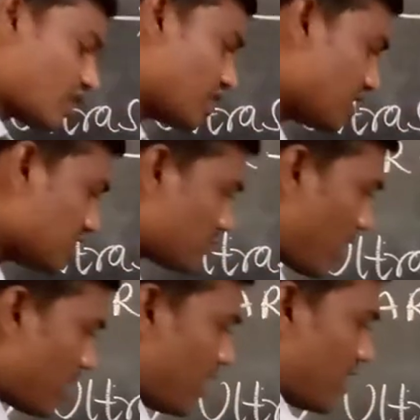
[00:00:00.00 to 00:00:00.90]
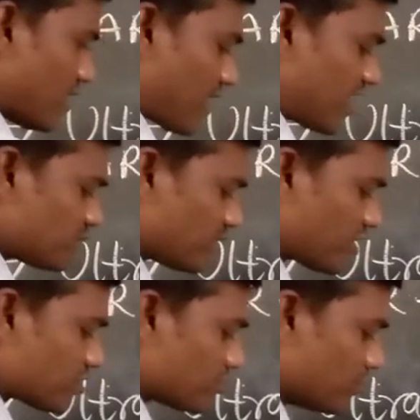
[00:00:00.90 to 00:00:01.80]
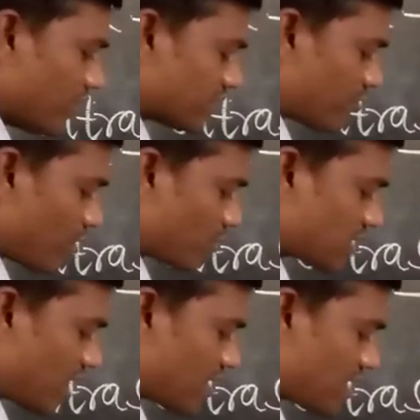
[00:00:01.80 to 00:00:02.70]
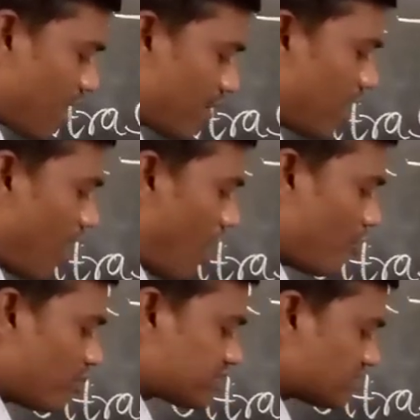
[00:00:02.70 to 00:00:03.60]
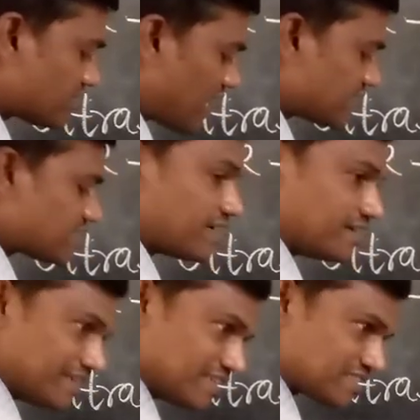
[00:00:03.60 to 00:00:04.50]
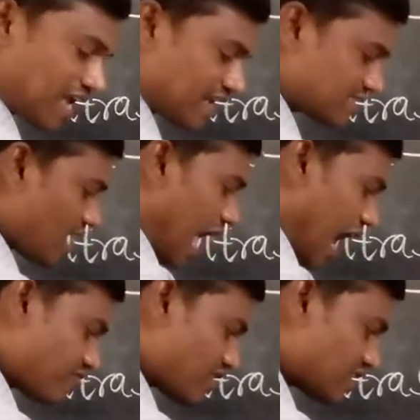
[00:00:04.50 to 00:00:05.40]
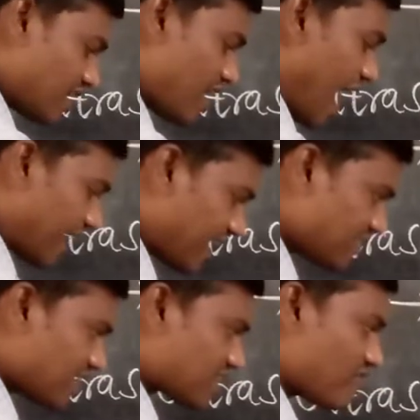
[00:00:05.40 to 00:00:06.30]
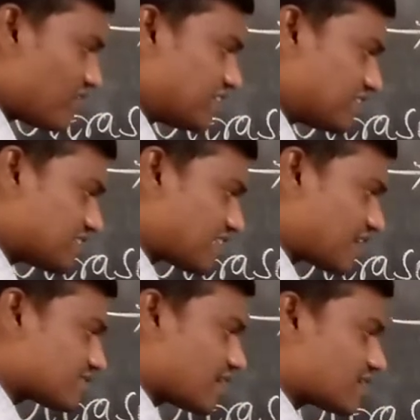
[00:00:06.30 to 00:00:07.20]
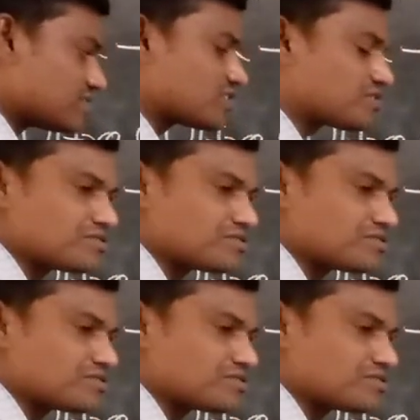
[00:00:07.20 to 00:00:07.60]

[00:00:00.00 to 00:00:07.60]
In this one, transmitted to the waves are travel how much distance? D distance. After that again they travel D distance and reaches to